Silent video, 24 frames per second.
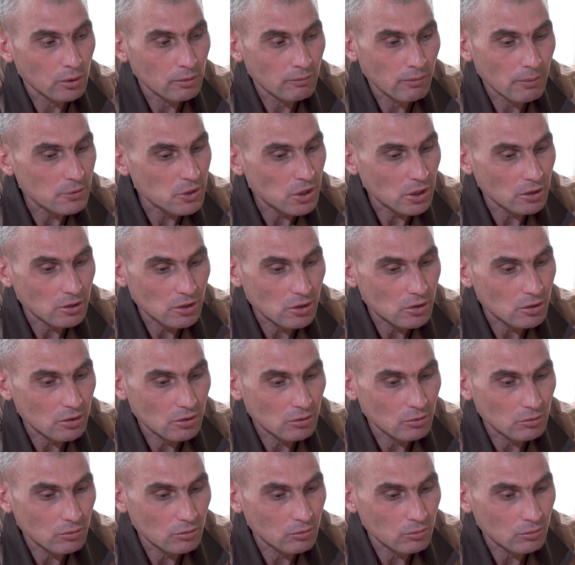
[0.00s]
But those people in
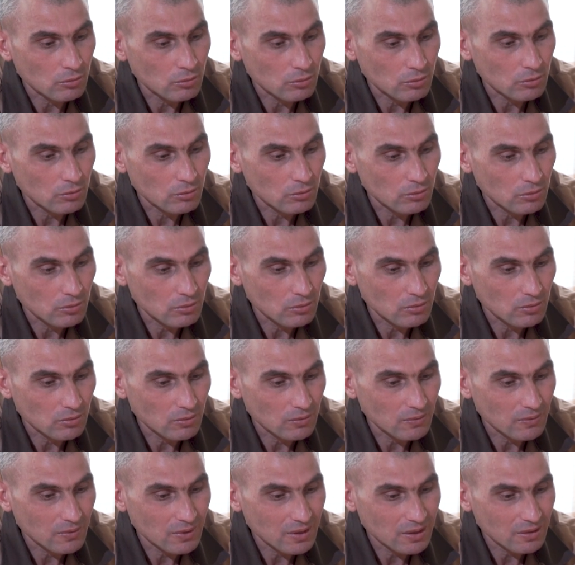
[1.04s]
the proceedings never
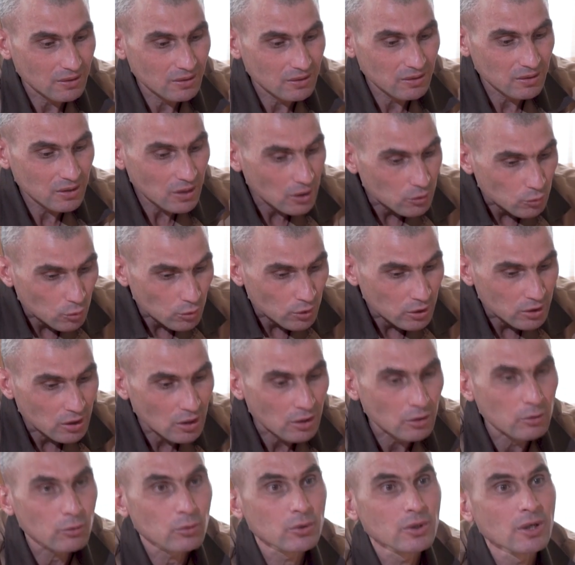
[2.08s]
existed.
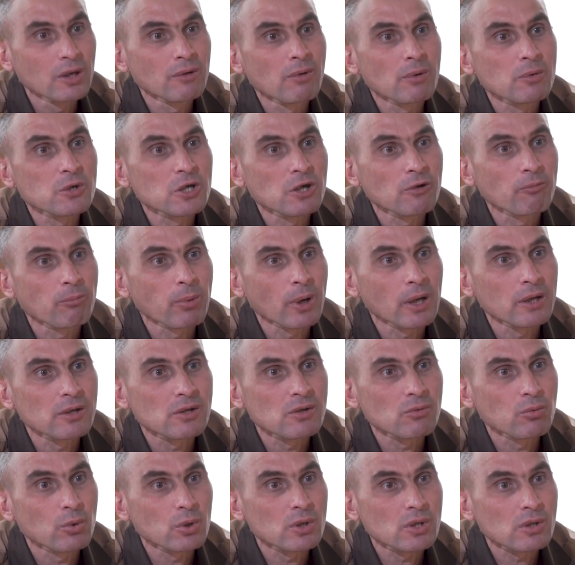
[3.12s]
There aren't
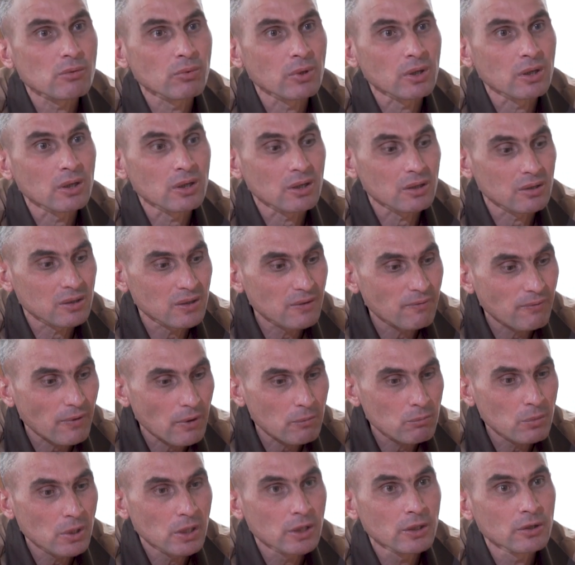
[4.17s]
such names and they never
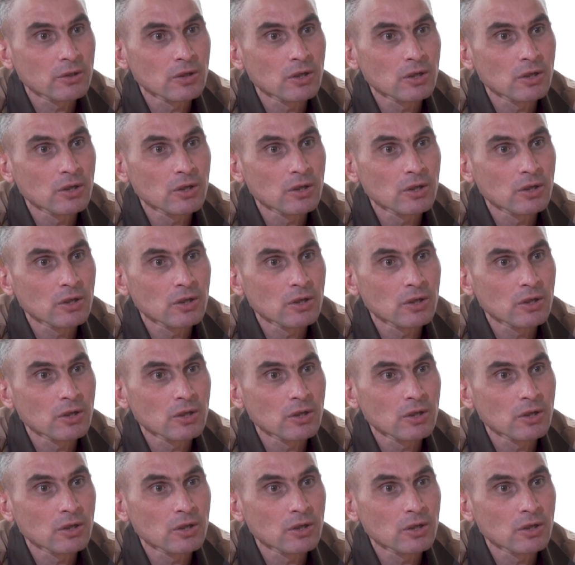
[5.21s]
lived on this